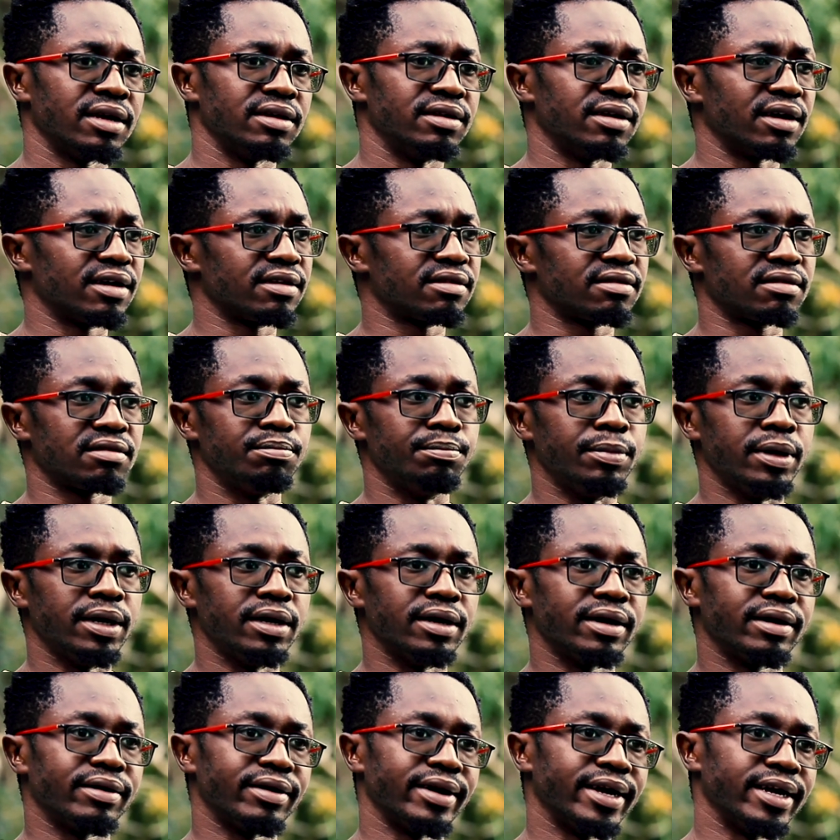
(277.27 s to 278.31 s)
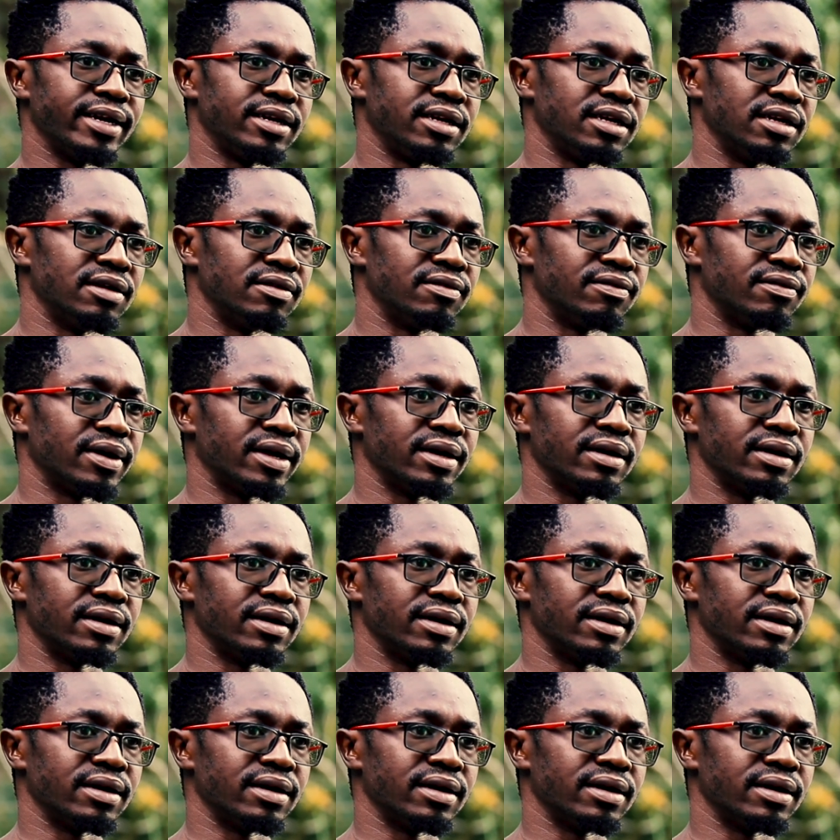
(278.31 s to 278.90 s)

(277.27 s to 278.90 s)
just being creative